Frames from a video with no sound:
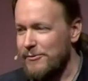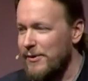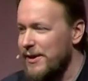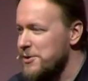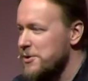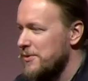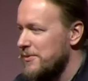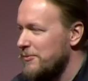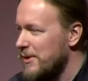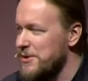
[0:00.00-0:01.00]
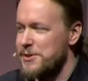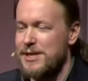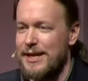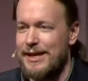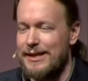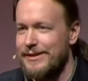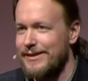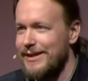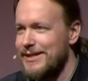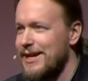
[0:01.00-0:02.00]
We used to say that
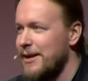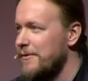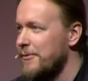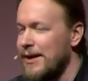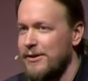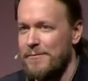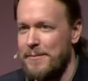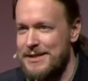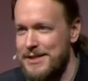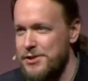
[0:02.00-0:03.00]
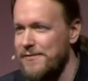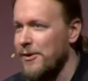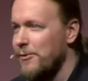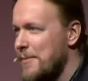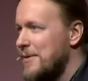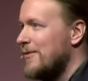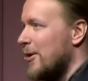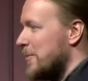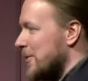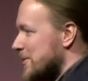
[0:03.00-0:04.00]
it's kind of a rite of passage for a web developer